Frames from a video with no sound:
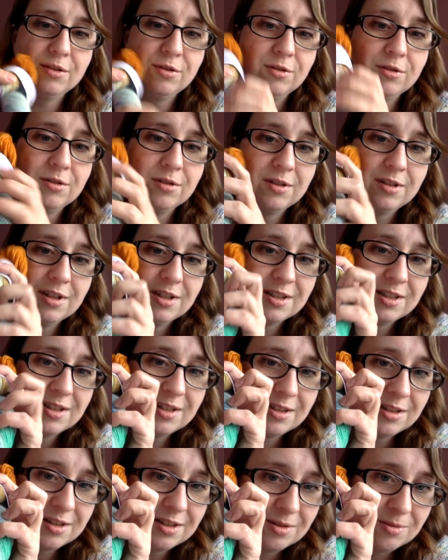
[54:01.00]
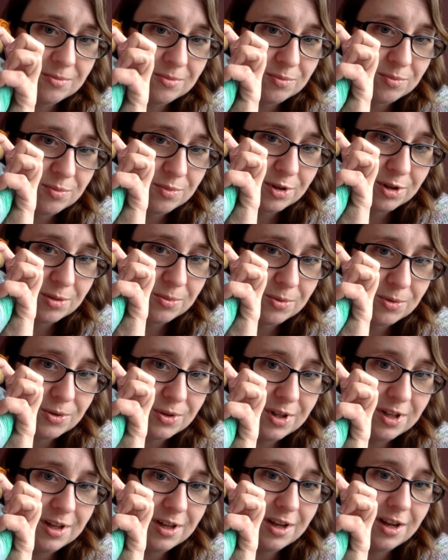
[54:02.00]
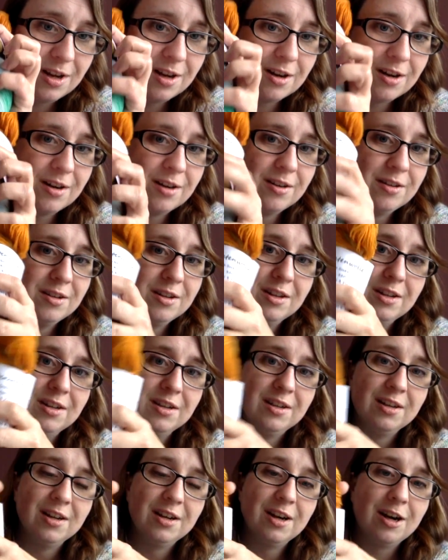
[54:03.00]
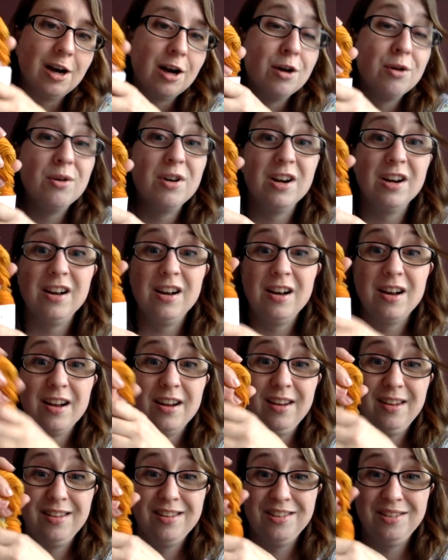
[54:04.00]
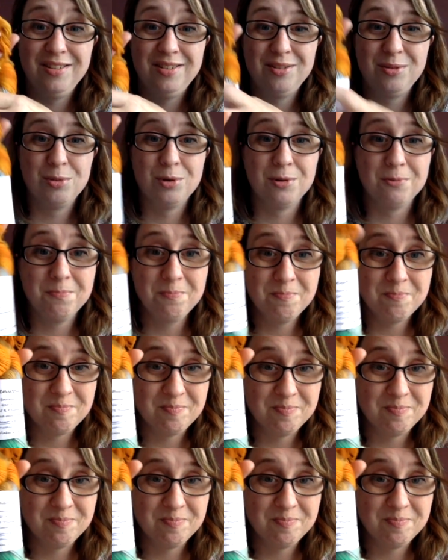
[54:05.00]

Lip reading: look, there's some purple in here. I really like this one.